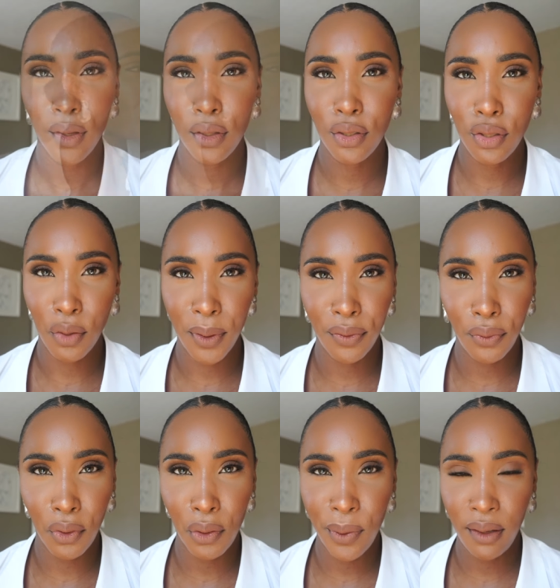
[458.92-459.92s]
So
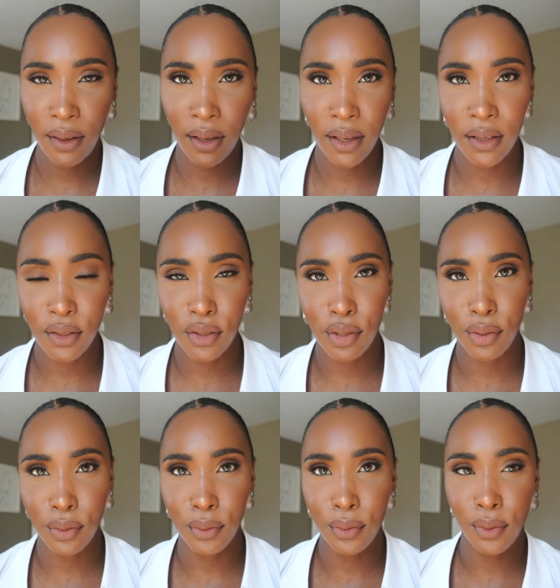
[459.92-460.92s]
before we get
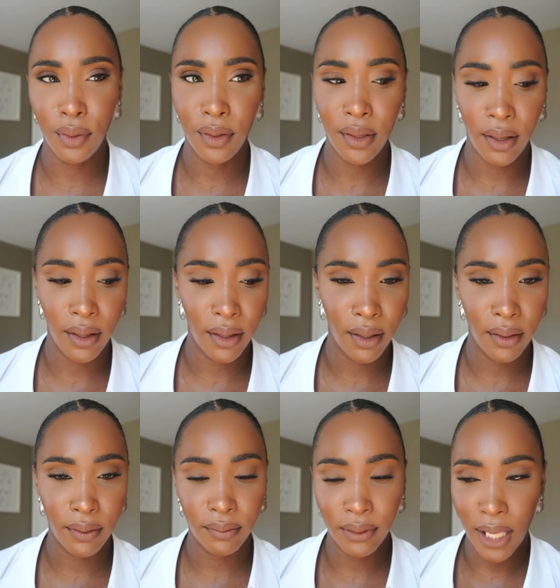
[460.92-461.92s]
into
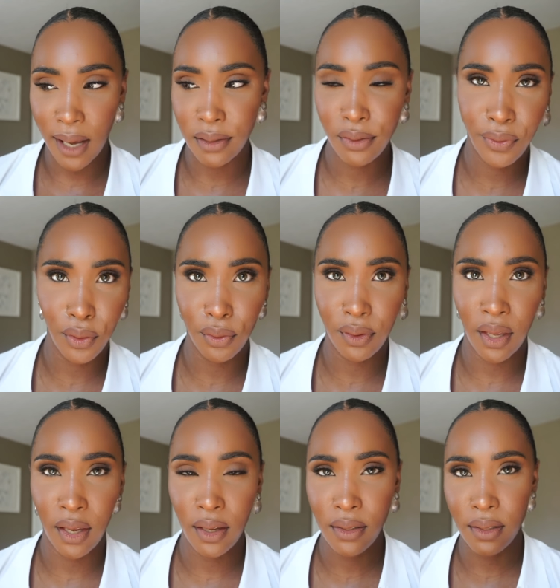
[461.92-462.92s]
the last few
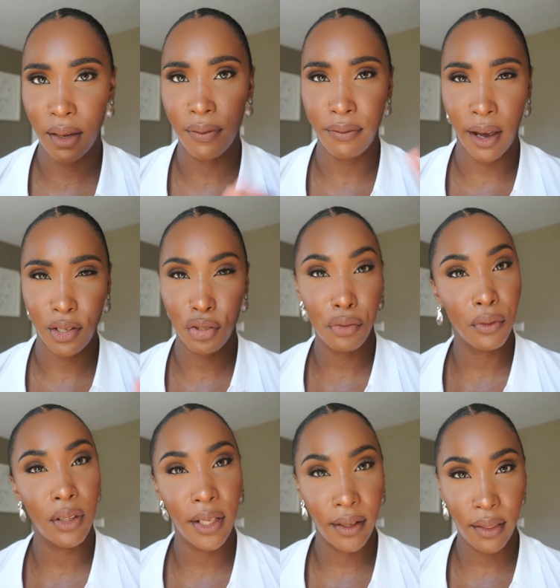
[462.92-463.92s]
things, like fashion
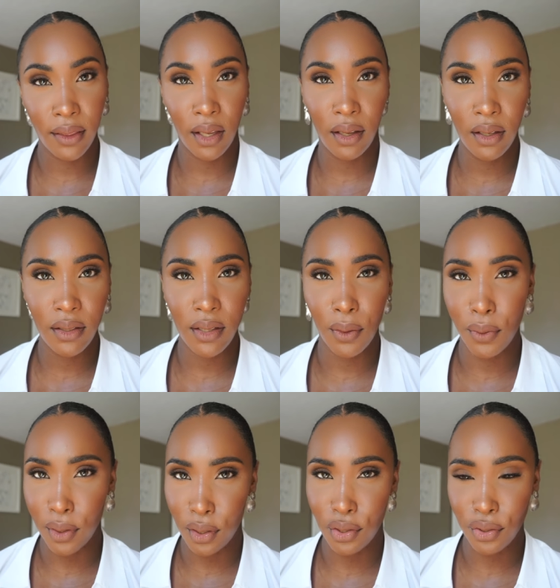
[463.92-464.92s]
related things, I
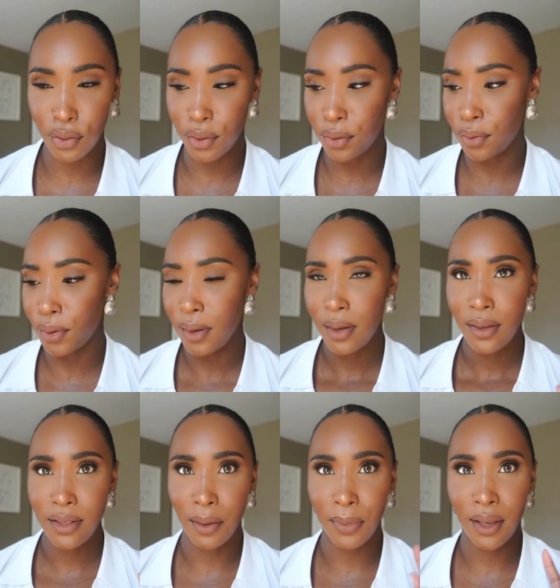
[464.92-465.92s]
want to show you
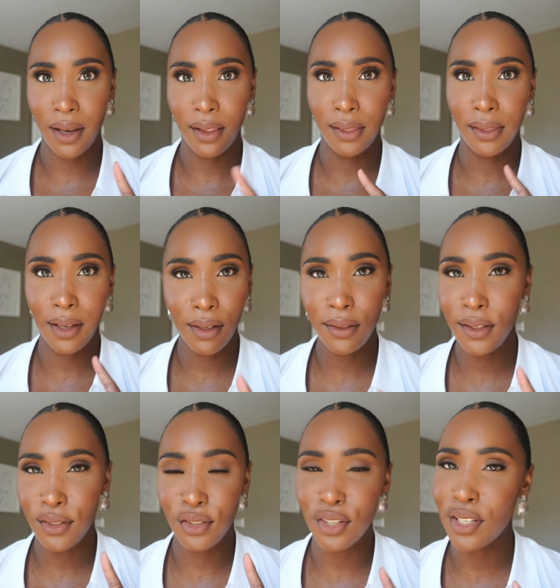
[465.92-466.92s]
something I literally
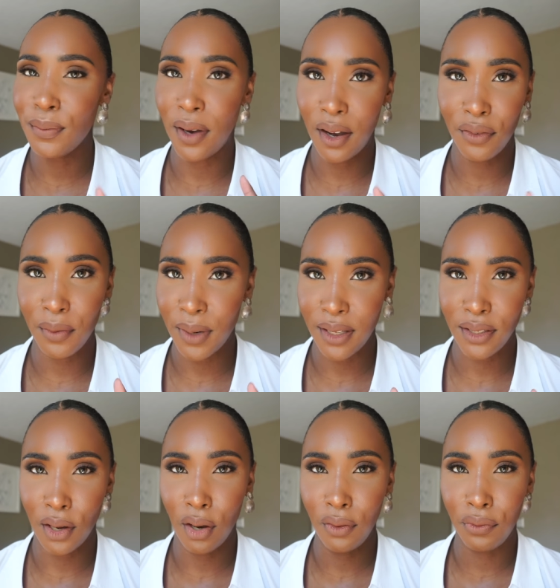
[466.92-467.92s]
just bought for
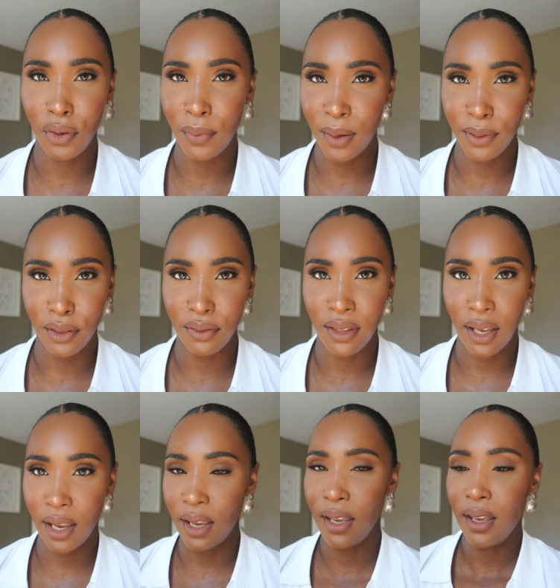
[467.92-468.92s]
myself for my
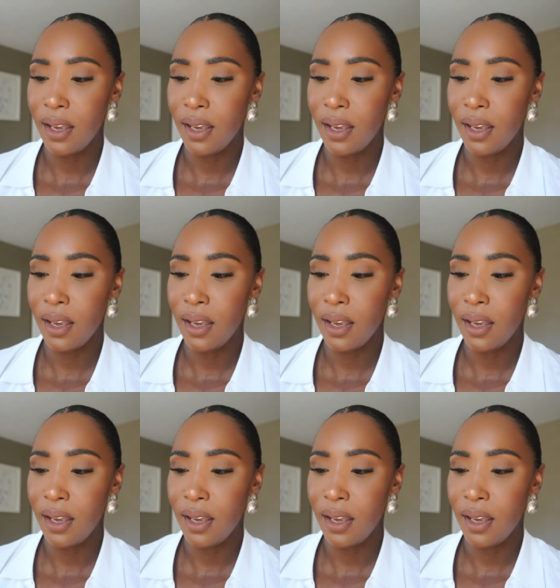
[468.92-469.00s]
birthday.